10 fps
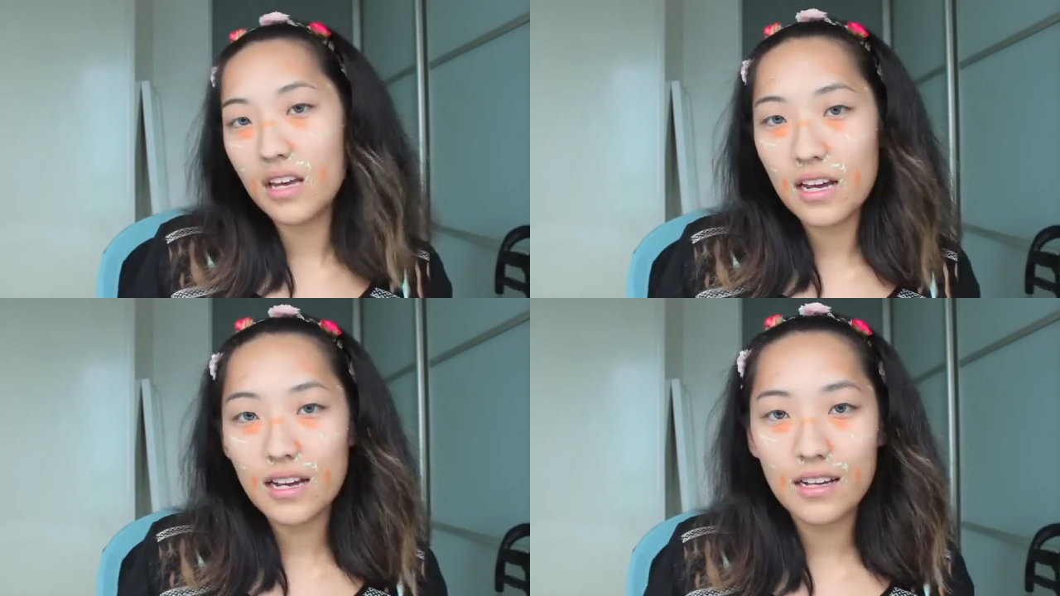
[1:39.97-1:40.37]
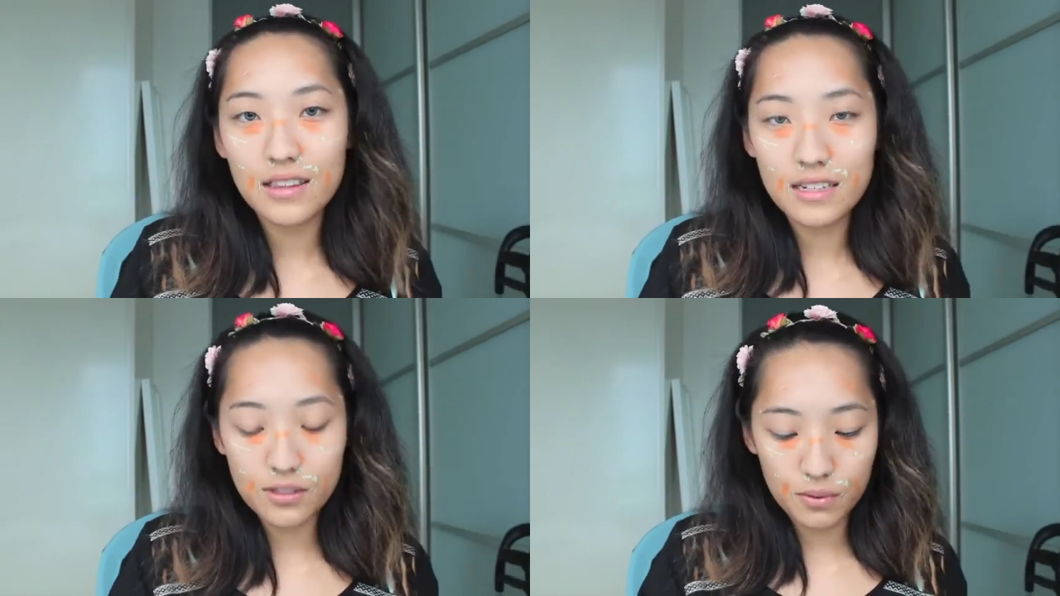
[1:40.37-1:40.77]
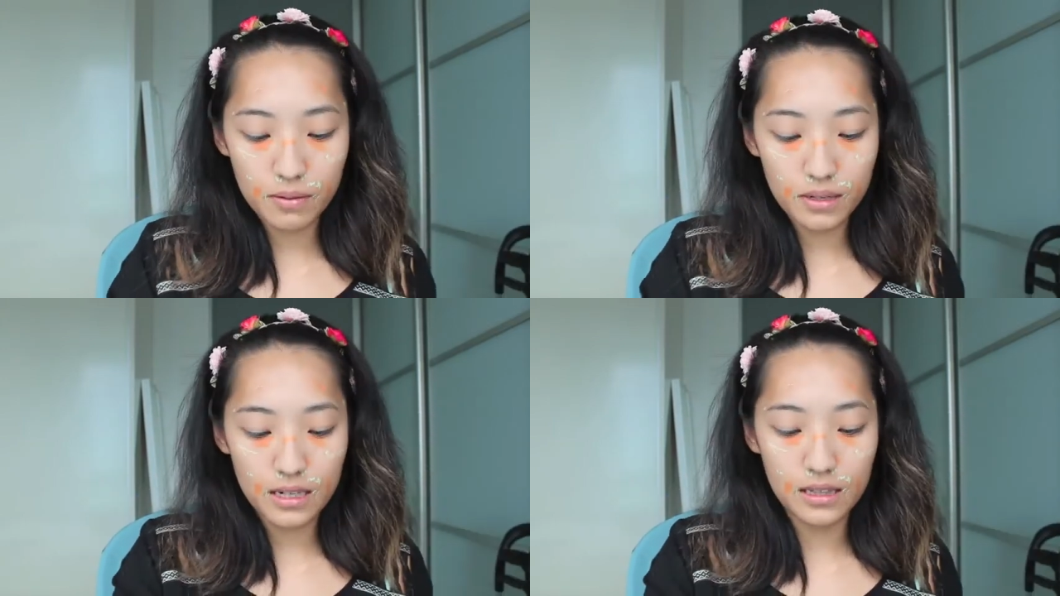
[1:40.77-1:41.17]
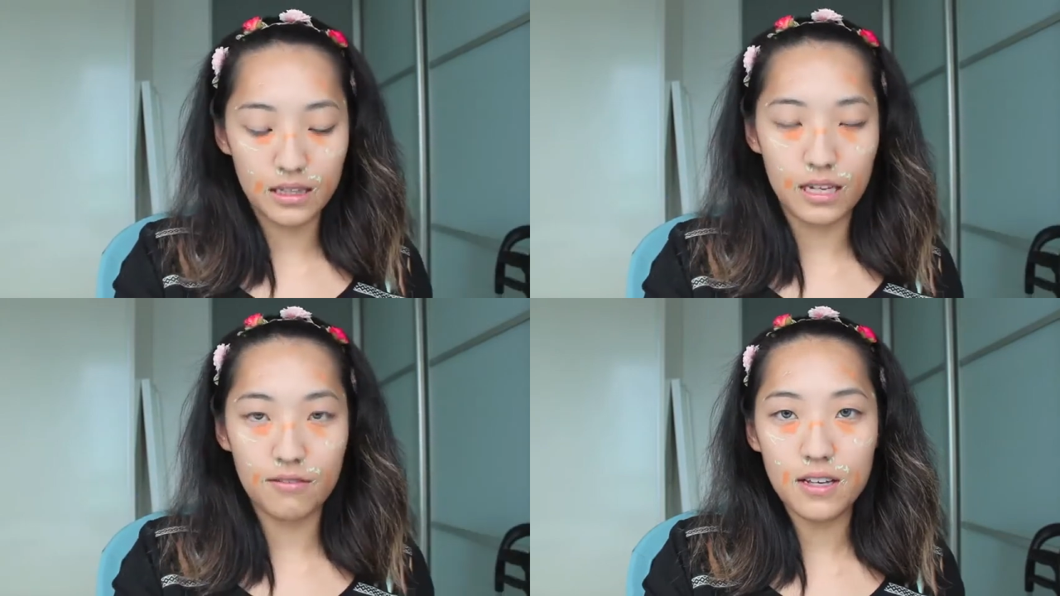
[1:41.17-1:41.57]
And that's where I'm going to
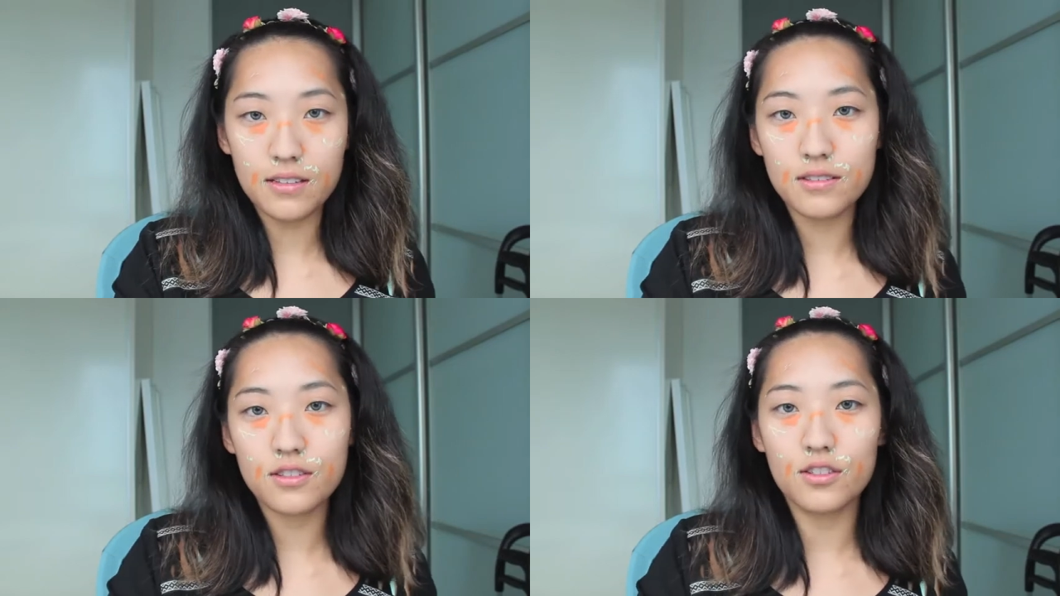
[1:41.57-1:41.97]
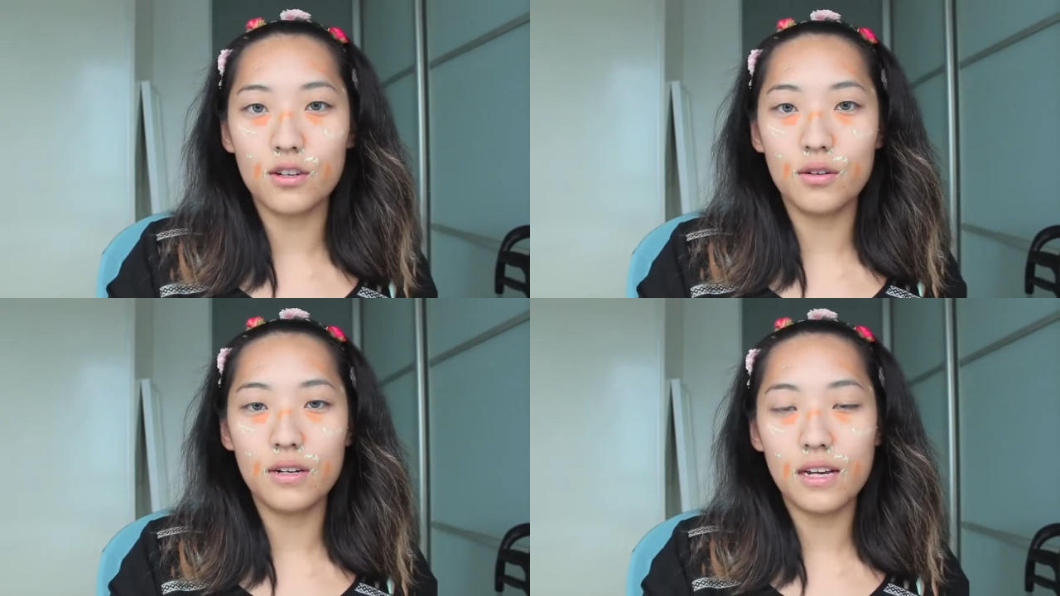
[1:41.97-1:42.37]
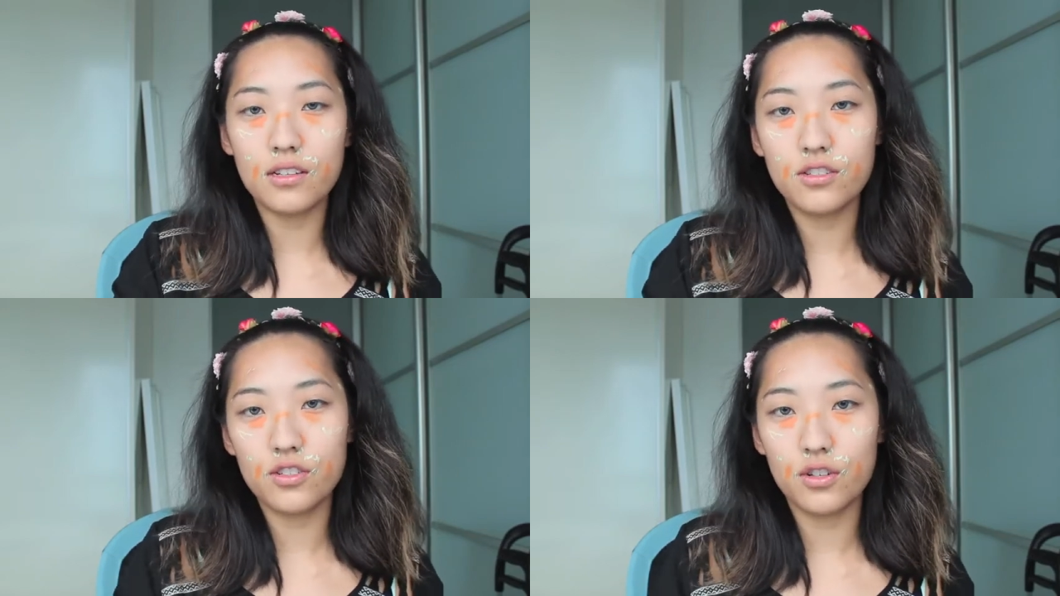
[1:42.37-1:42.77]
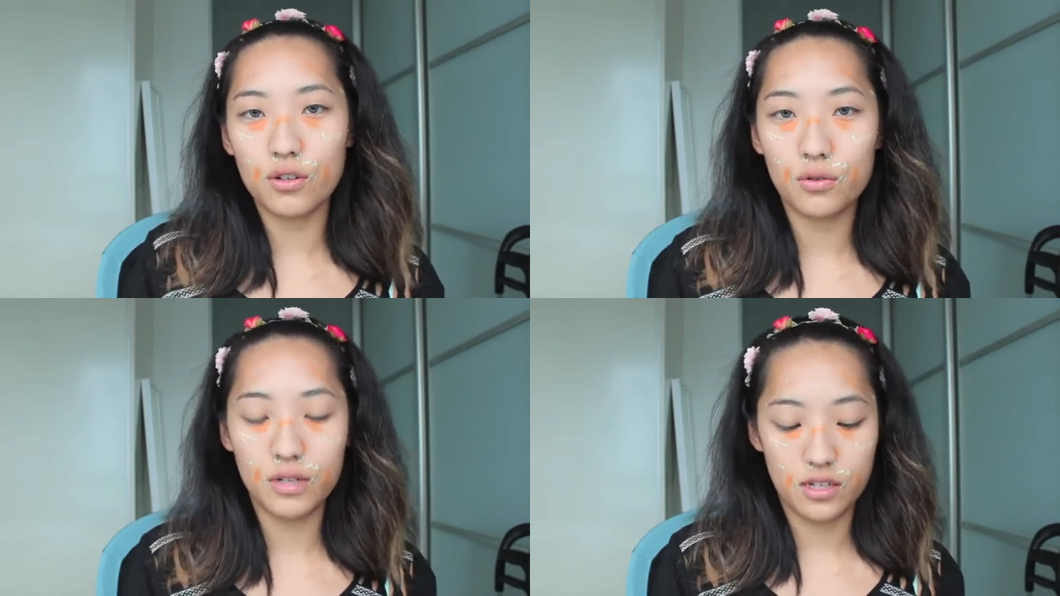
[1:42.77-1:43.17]
leave it. So next
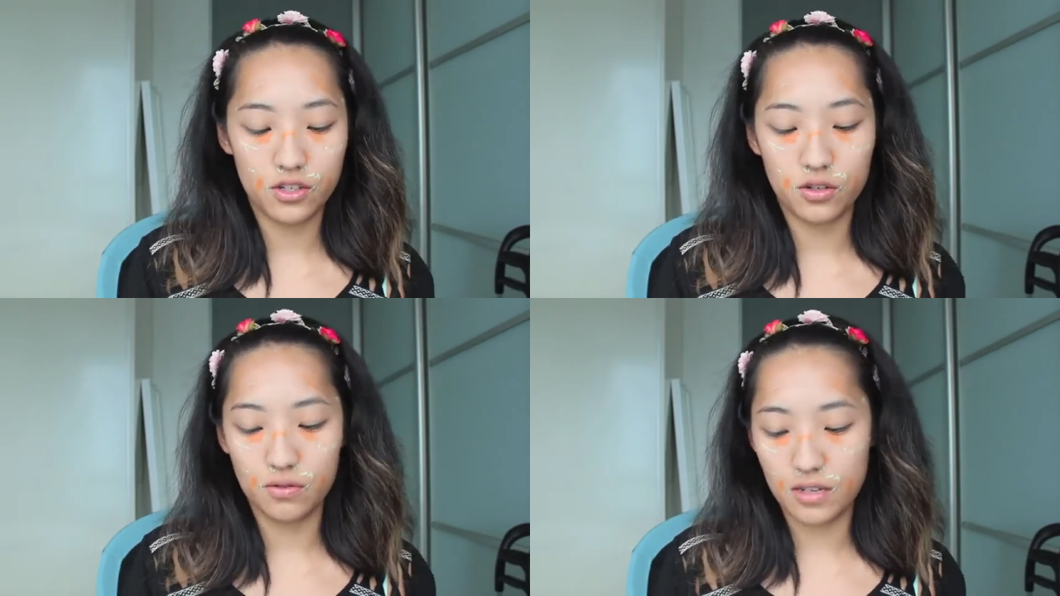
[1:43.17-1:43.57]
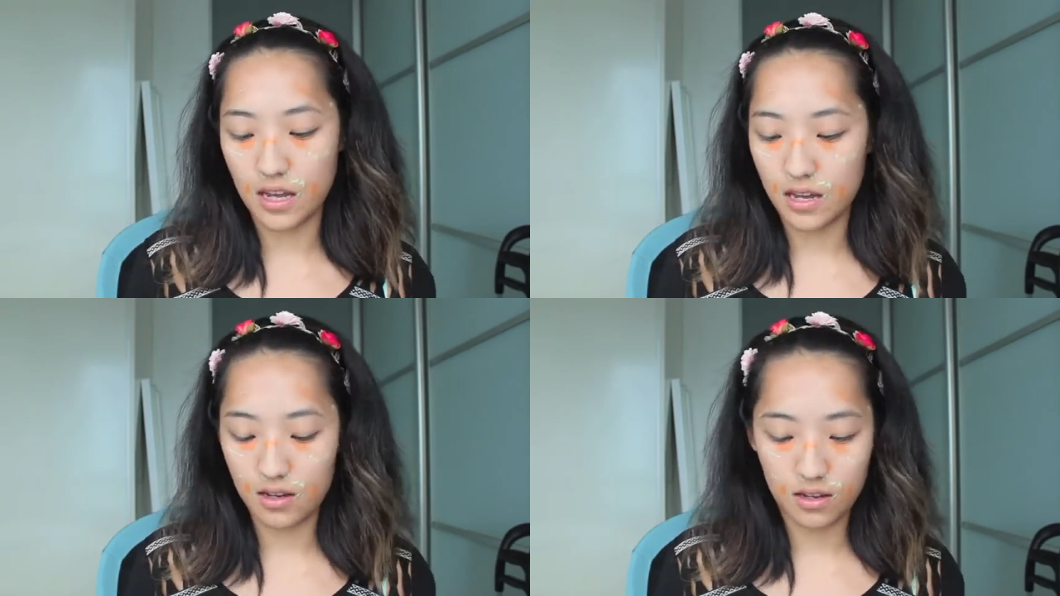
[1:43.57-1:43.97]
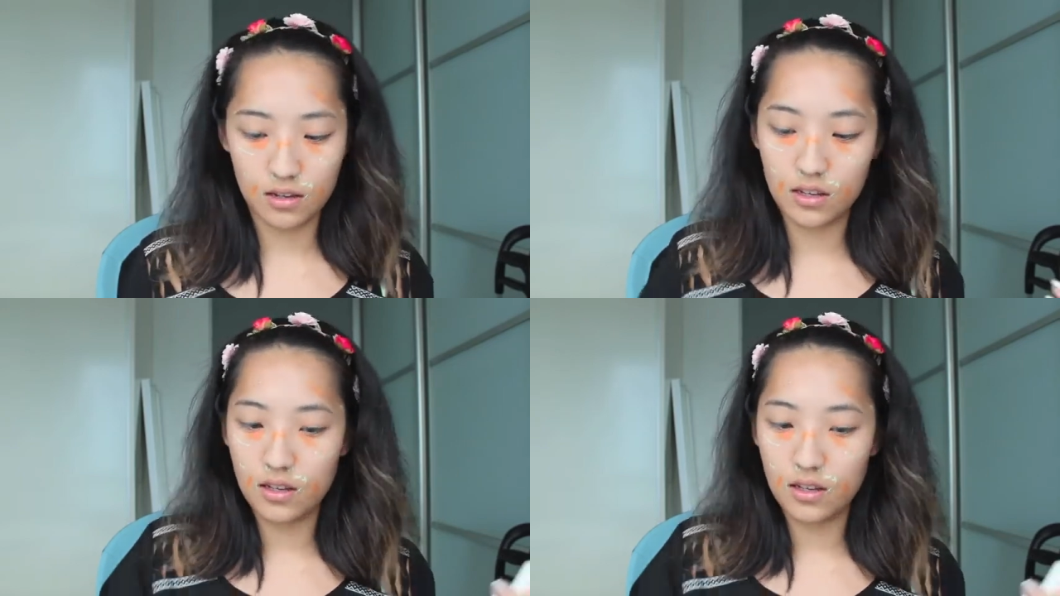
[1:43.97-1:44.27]
you're going to take,